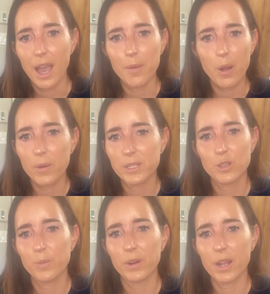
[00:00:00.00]
I'm always
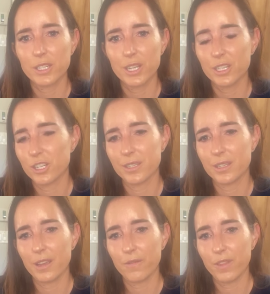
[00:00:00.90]
super conscientious
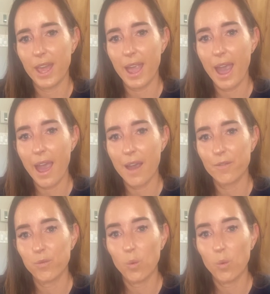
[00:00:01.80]
if they have